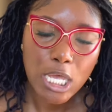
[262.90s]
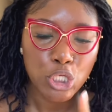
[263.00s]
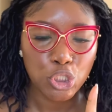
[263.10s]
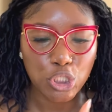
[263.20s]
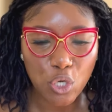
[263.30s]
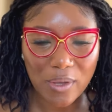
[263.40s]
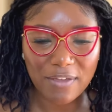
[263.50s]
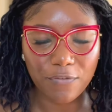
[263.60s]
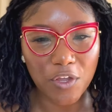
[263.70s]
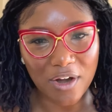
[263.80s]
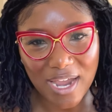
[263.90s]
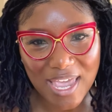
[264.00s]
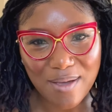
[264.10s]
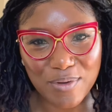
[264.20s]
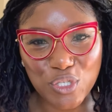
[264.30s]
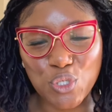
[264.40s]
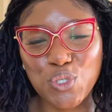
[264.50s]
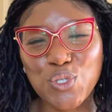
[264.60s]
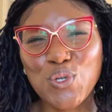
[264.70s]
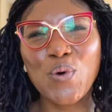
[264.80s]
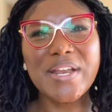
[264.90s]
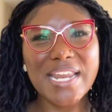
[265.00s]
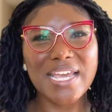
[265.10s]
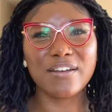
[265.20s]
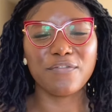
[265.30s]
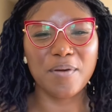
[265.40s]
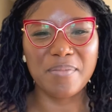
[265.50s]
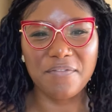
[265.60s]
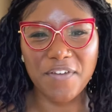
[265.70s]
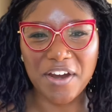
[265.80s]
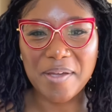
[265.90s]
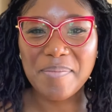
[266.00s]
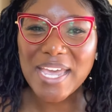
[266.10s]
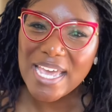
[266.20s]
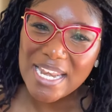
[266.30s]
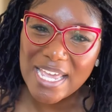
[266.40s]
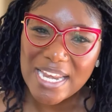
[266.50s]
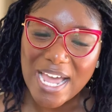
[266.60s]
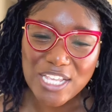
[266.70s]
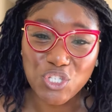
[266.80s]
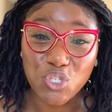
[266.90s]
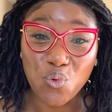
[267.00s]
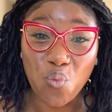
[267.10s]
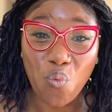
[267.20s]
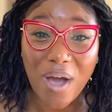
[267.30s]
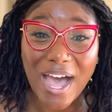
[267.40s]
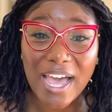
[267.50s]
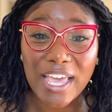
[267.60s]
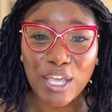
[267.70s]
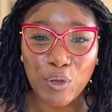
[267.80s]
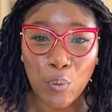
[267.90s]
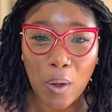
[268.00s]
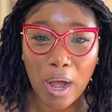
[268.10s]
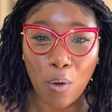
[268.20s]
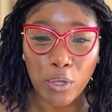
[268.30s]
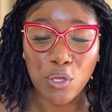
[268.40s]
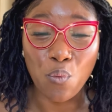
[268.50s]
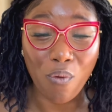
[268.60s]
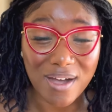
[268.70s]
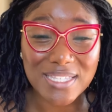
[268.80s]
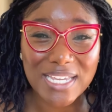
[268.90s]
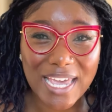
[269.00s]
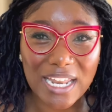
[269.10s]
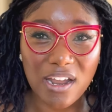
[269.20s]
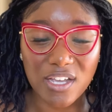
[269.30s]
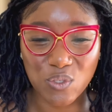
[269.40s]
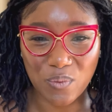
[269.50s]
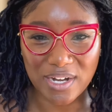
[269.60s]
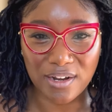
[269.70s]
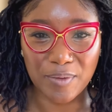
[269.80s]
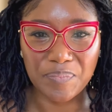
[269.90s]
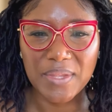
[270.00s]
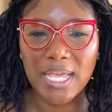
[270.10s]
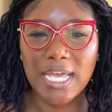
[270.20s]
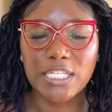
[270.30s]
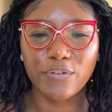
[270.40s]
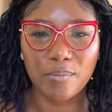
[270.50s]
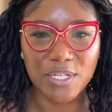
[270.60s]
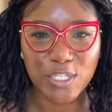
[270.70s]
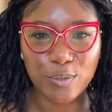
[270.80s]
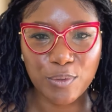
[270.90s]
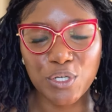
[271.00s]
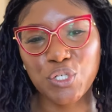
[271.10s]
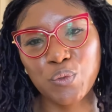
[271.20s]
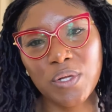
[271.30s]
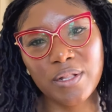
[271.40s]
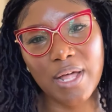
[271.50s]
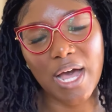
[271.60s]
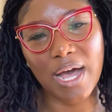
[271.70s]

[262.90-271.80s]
So if you're able to zone in from the very beginning as to why you want to get locks, whether it's from a spiritual